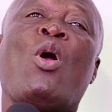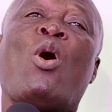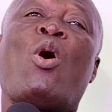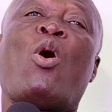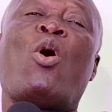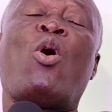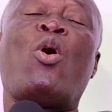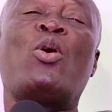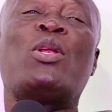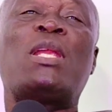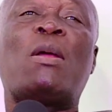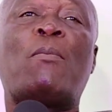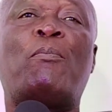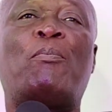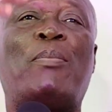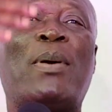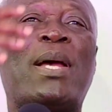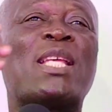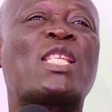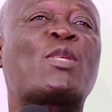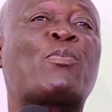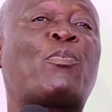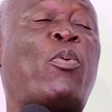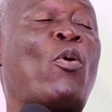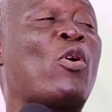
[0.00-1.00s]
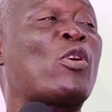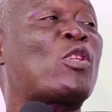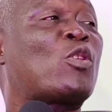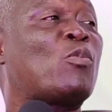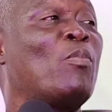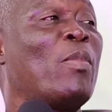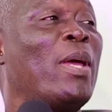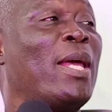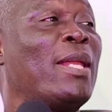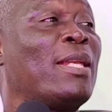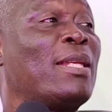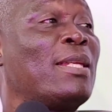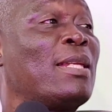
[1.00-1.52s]
All the best
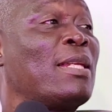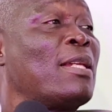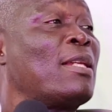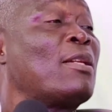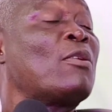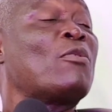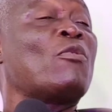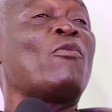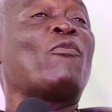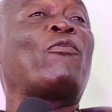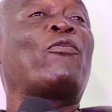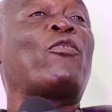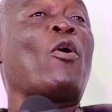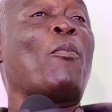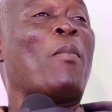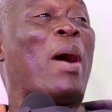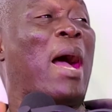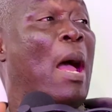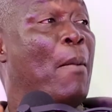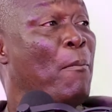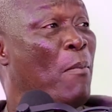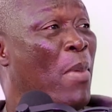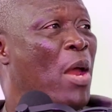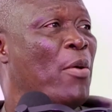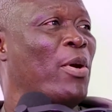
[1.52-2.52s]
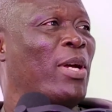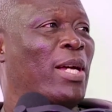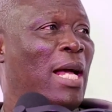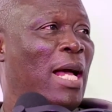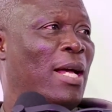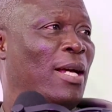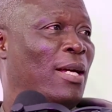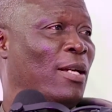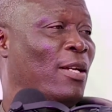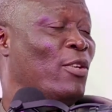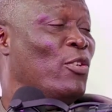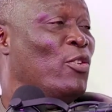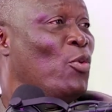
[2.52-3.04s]
sportsmen from America,
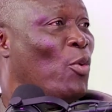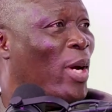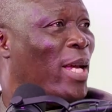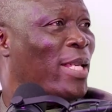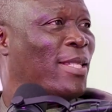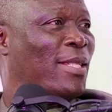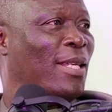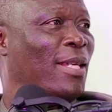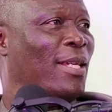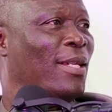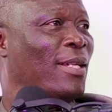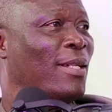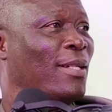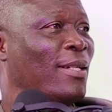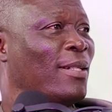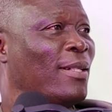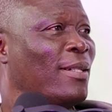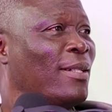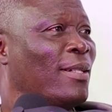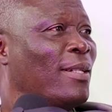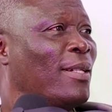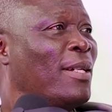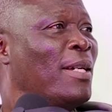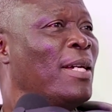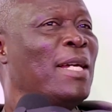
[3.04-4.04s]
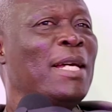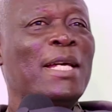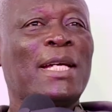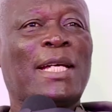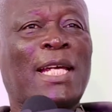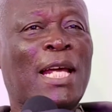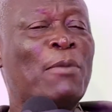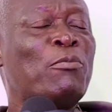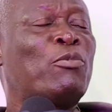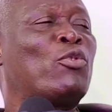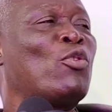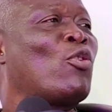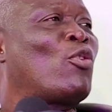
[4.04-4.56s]
USA,
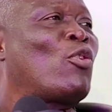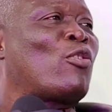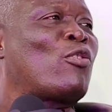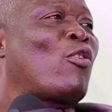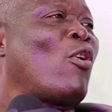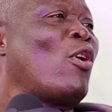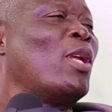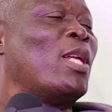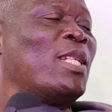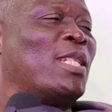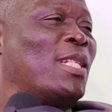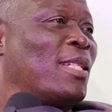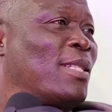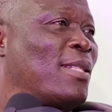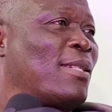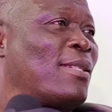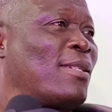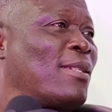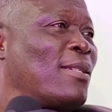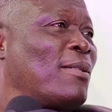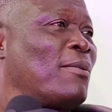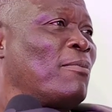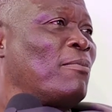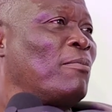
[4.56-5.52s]
came through colleges.